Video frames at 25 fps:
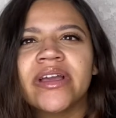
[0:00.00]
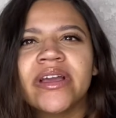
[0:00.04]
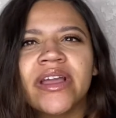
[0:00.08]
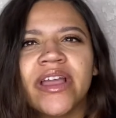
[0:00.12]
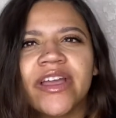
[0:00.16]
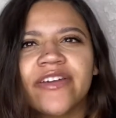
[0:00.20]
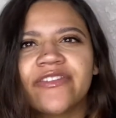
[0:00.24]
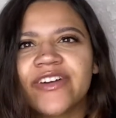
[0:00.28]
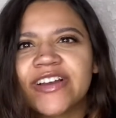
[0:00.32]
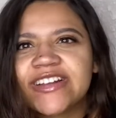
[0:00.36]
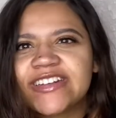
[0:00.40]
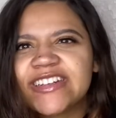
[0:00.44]

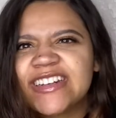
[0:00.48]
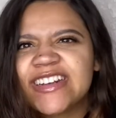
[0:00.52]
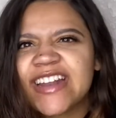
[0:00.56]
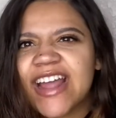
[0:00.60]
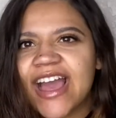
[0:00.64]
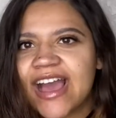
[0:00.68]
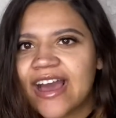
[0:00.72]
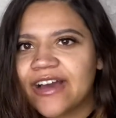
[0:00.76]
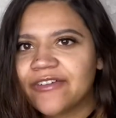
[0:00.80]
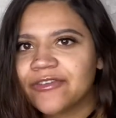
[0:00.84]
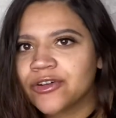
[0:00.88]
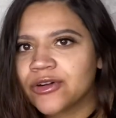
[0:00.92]
if I didn't
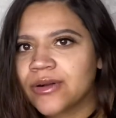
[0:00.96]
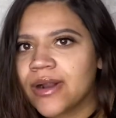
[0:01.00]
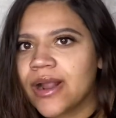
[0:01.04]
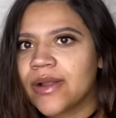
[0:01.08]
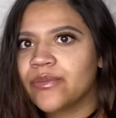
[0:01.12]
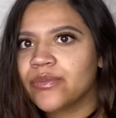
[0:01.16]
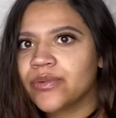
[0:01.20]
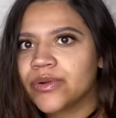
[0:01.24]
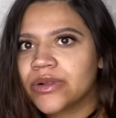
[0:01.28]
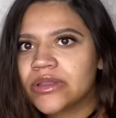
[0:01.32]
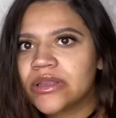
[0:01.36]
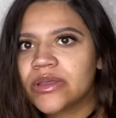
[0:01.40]
have her, I
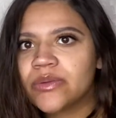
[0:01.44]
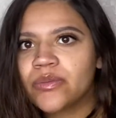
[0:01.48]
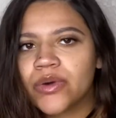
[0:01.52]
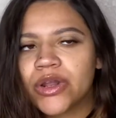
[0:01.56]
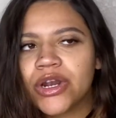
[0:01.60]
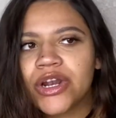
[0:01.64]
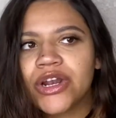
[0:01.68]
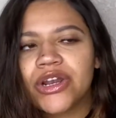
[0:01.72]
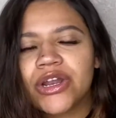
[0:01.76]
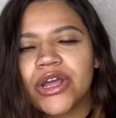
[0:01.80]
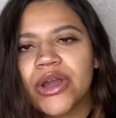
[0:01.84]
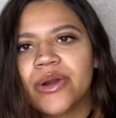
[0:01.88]
really
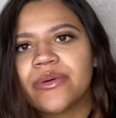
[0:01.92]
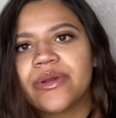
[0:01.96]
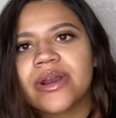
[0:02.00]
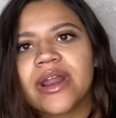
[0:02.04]
wouldn't know.